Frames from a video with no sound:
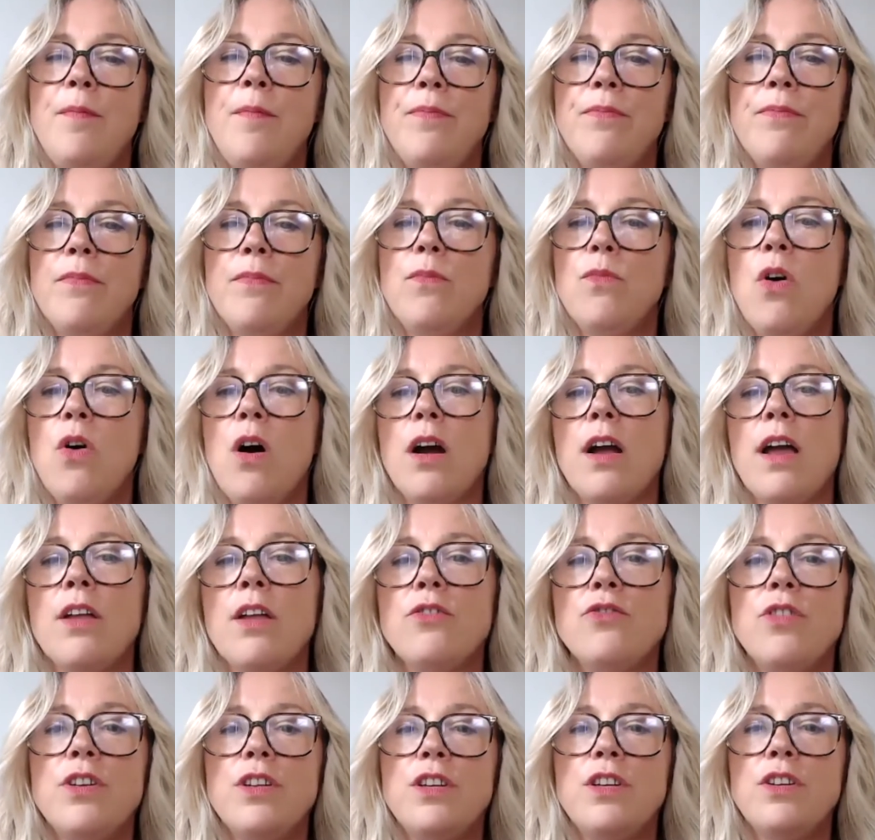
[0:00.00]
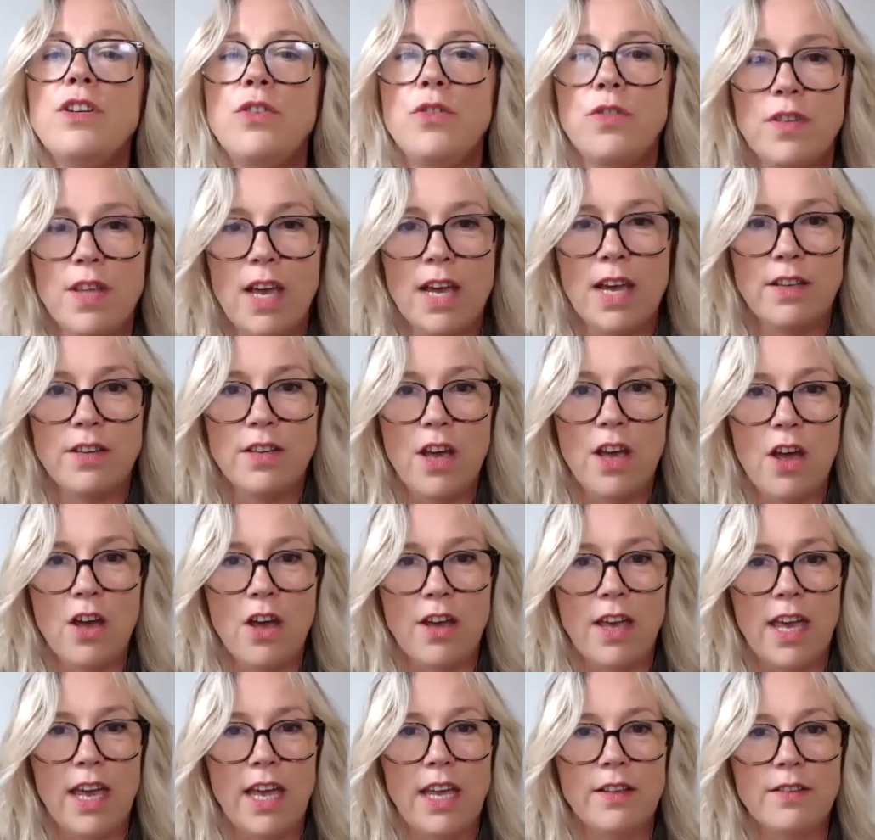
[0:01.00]
what country did you say?
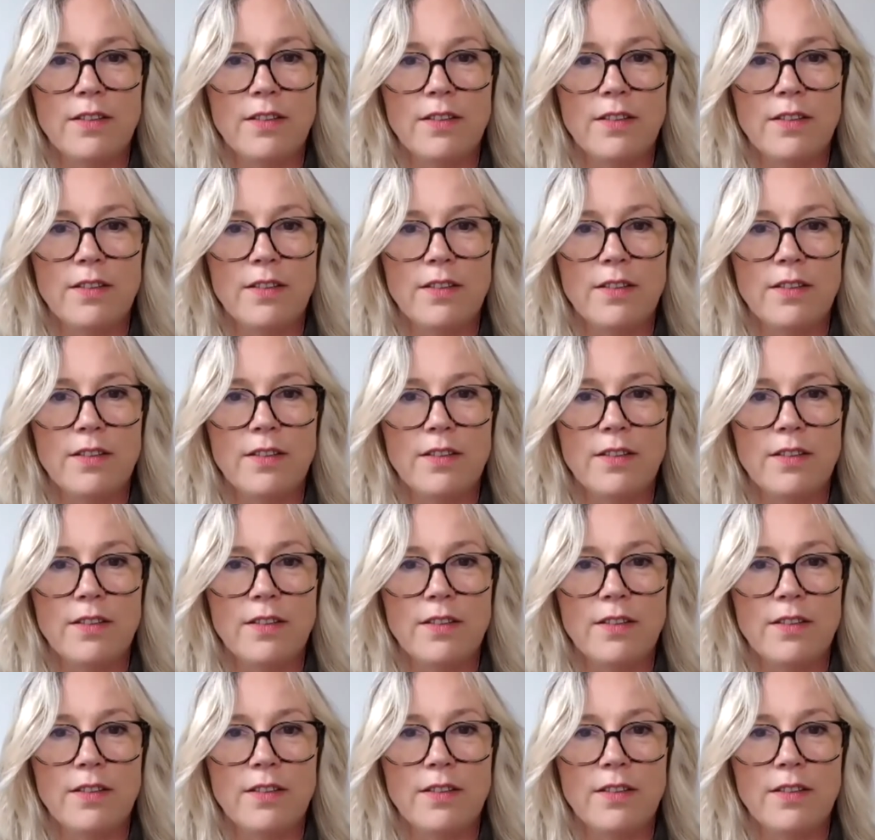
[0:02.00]
Turkey.